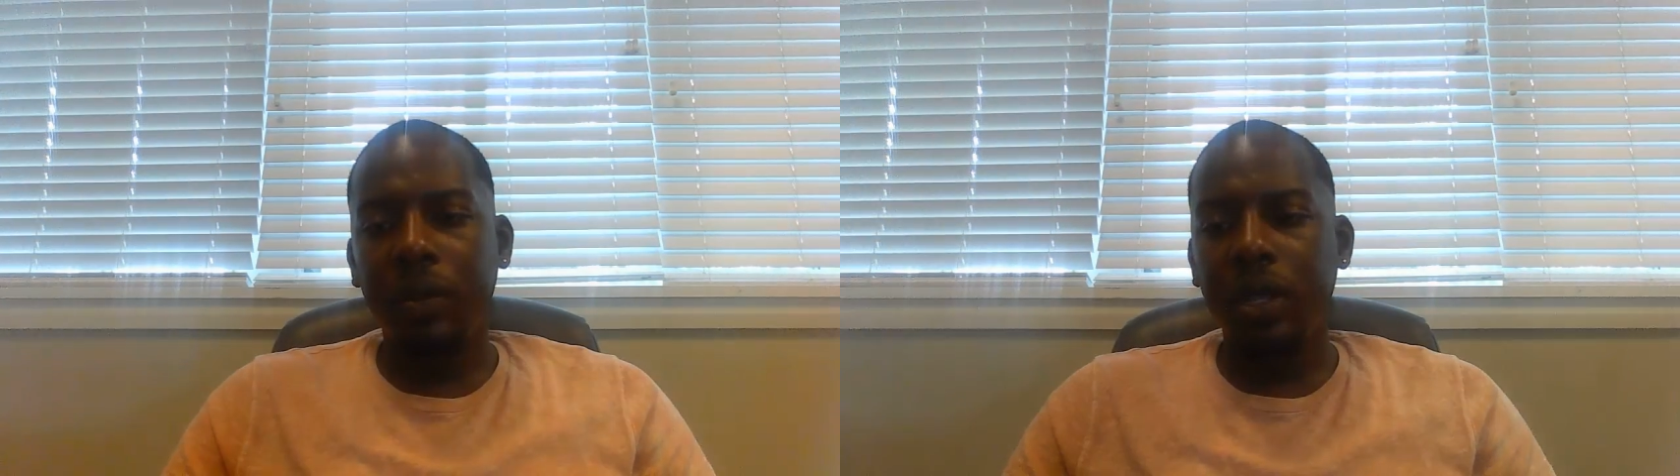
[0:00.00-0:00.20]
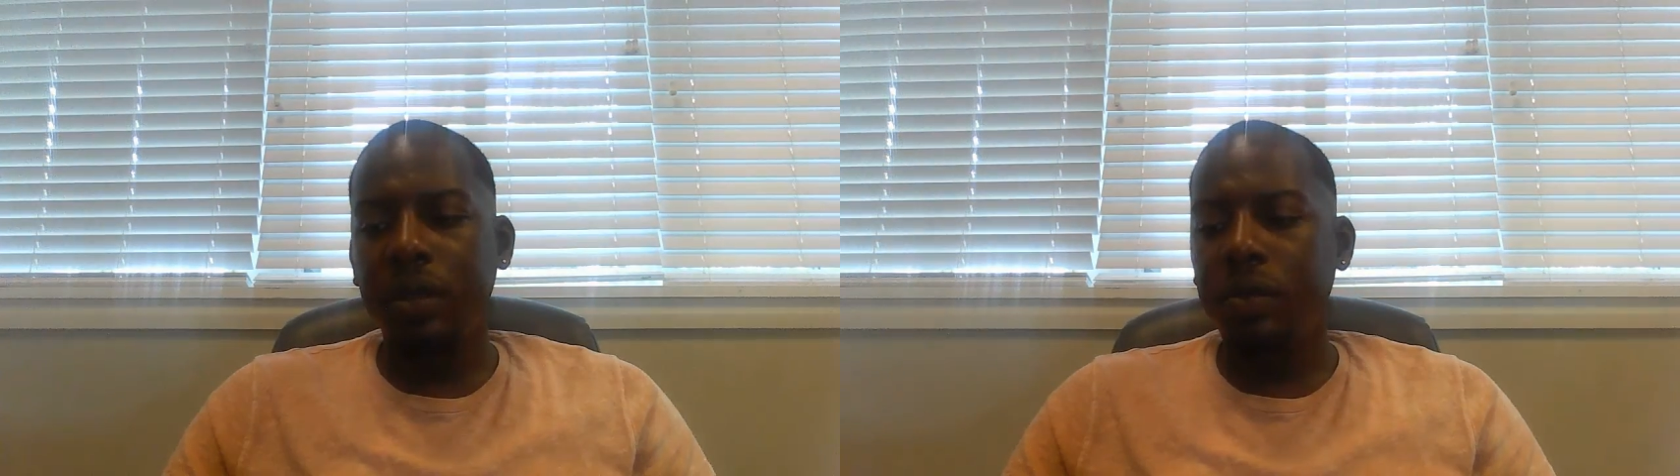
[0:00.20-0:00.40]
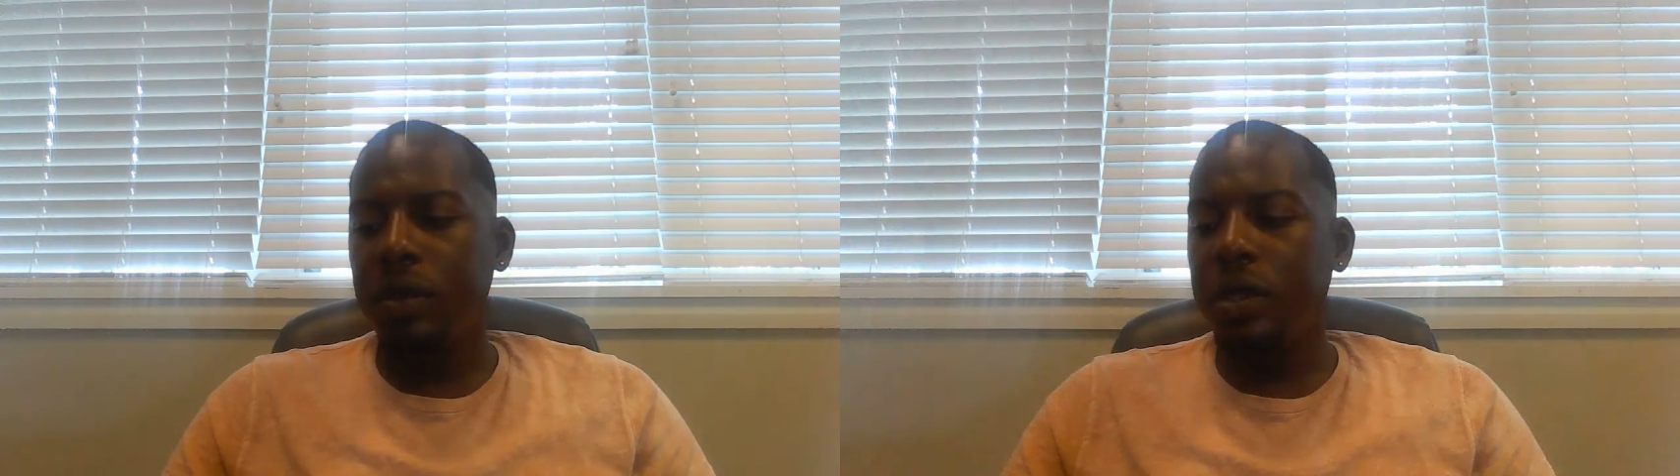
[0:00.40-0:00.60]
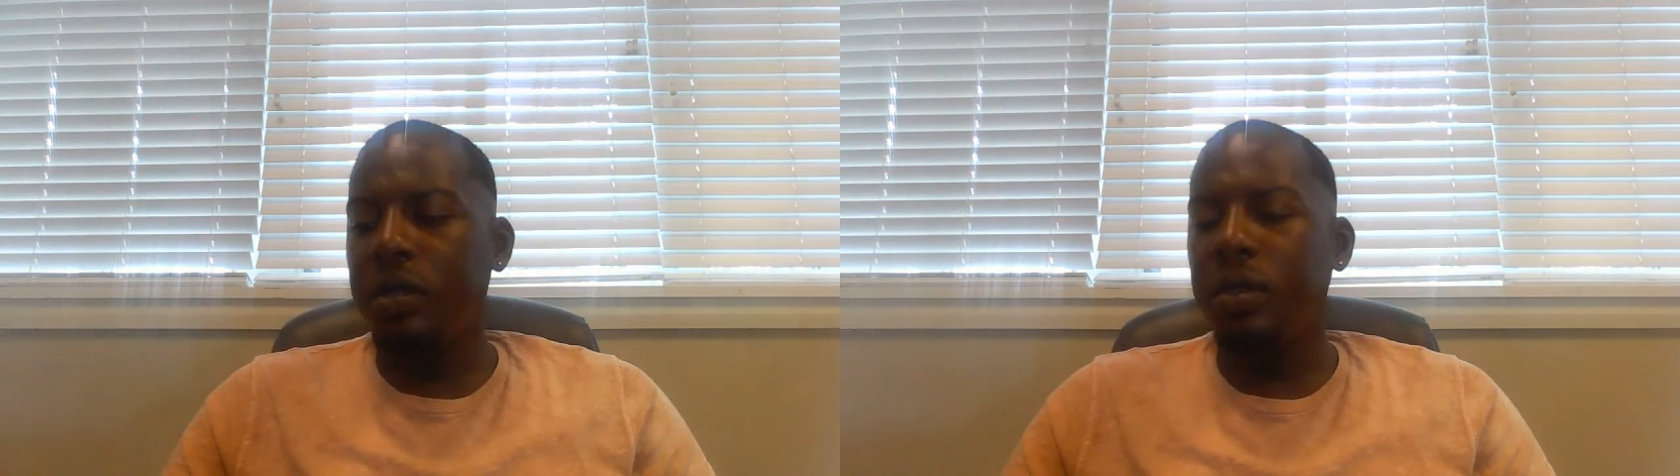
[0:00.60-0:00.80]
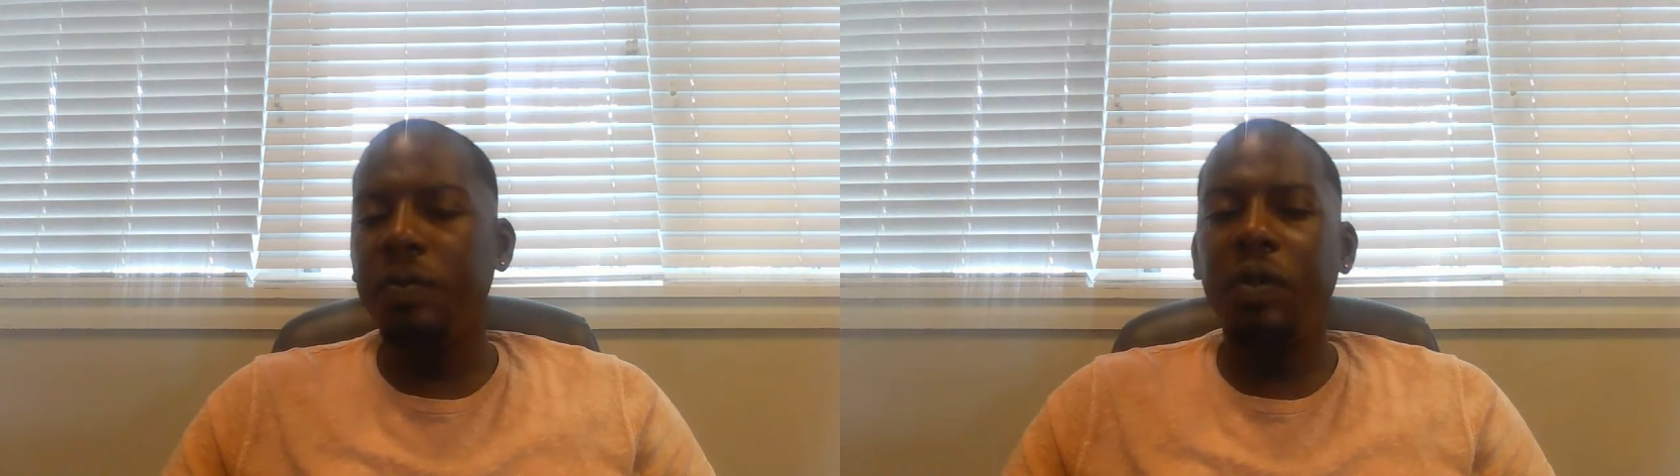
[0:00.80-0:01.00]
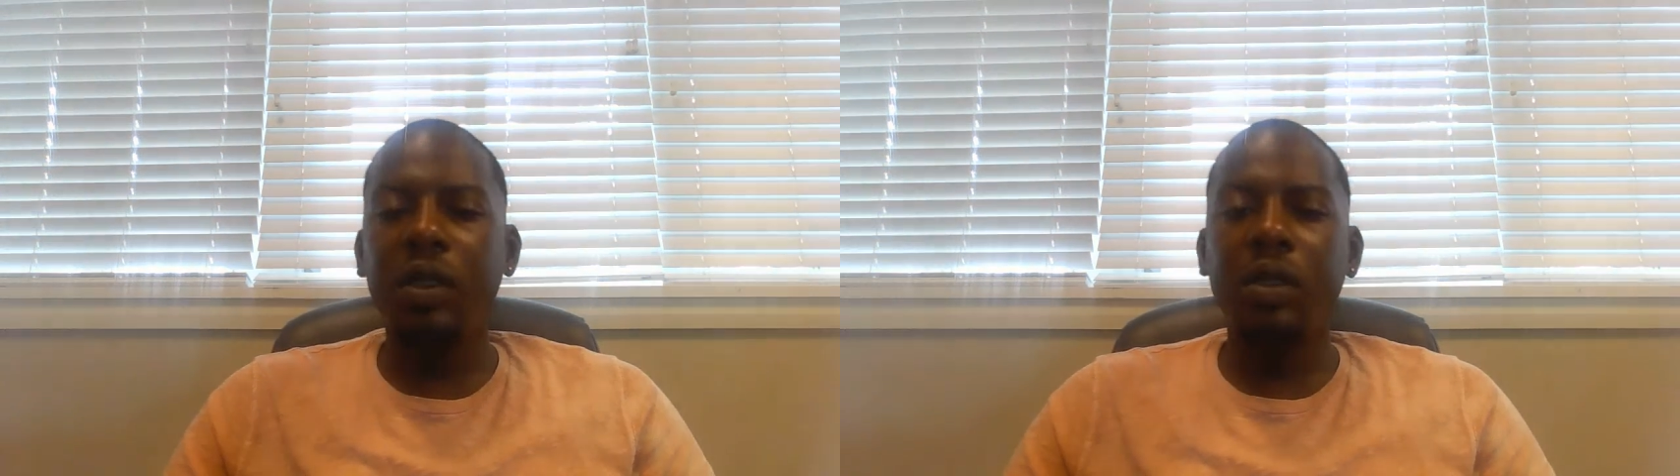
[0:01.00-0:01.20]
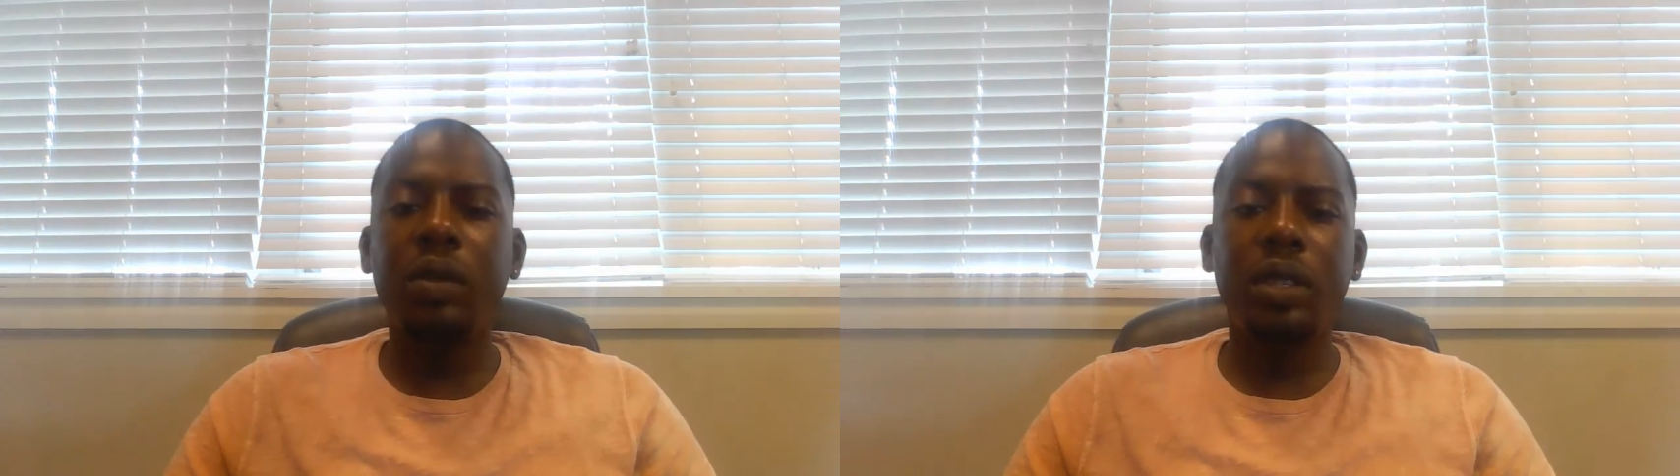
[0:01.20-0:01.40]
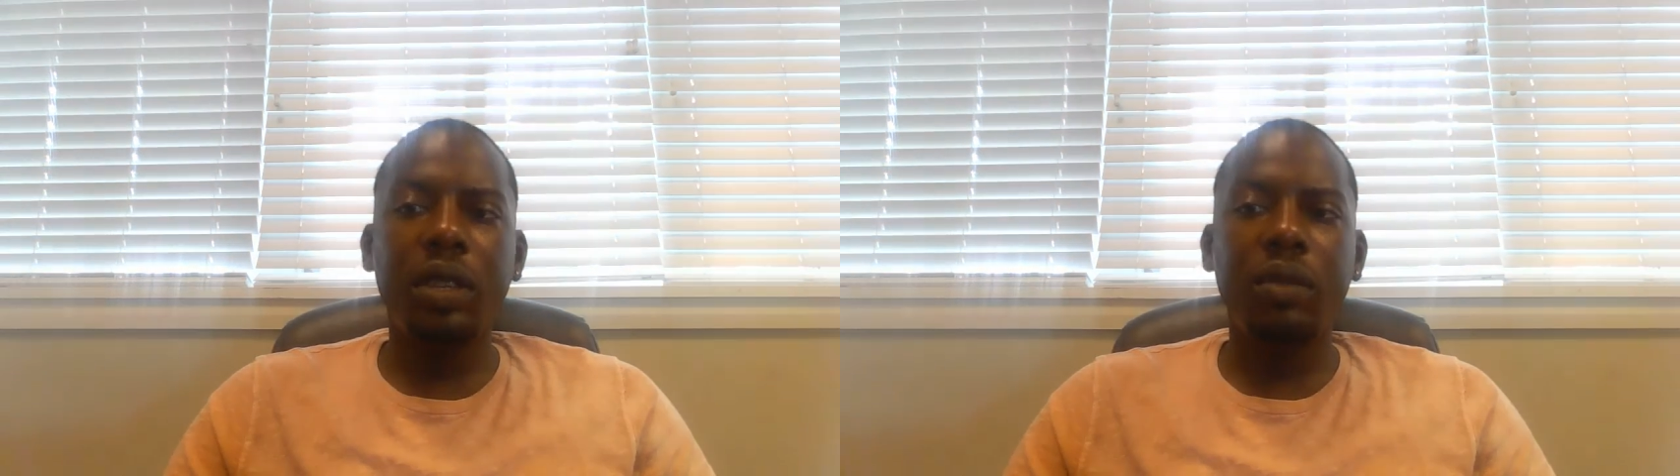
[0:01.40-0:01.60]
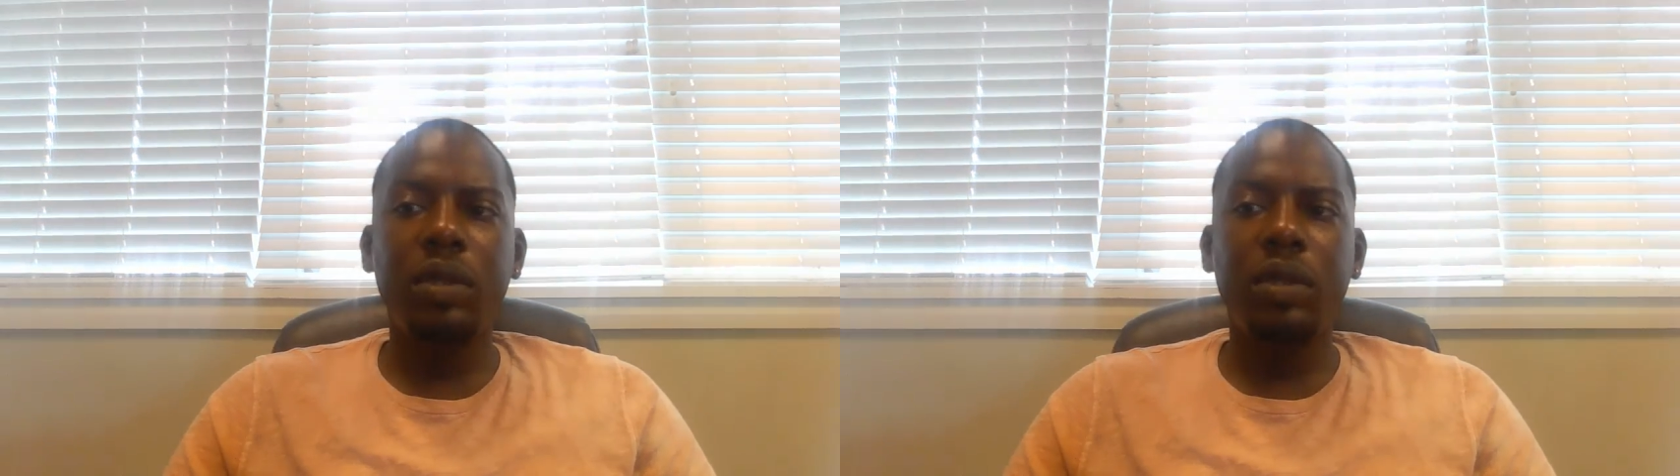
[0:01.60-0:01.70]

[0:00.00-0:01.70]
His his, his four year old son